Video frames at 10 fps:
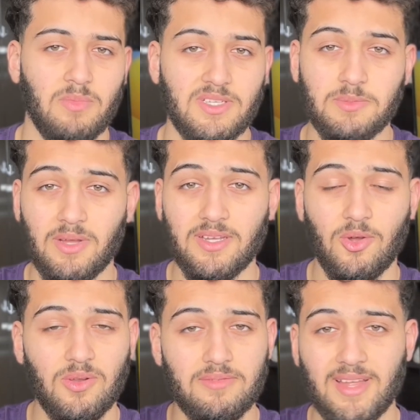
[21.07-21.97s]
But despite
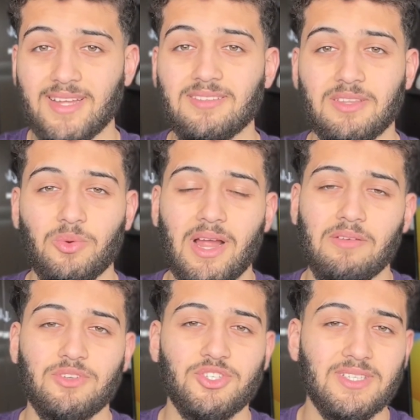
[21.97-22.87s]
all of that, they were
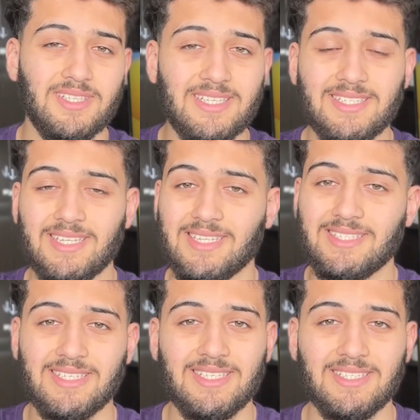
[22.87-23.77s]
averaging D's
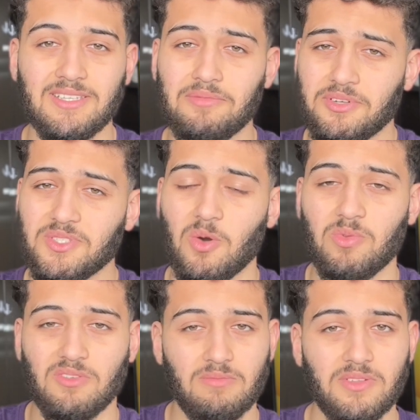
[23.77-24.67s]
and C's in the first
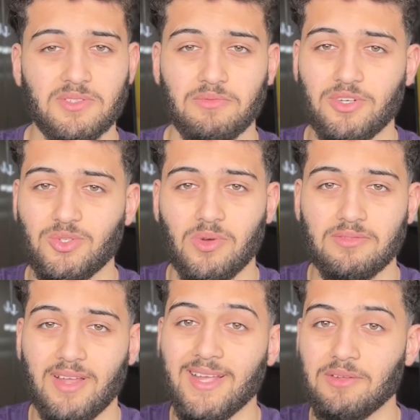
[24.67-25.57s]
couple of months of year
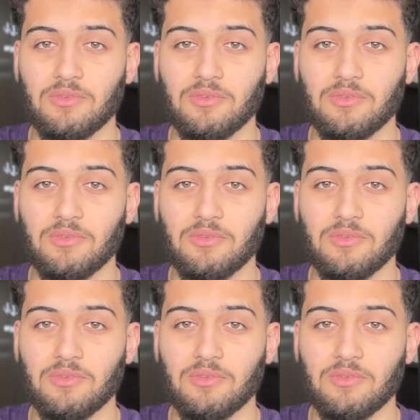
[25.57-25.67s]
12 A-level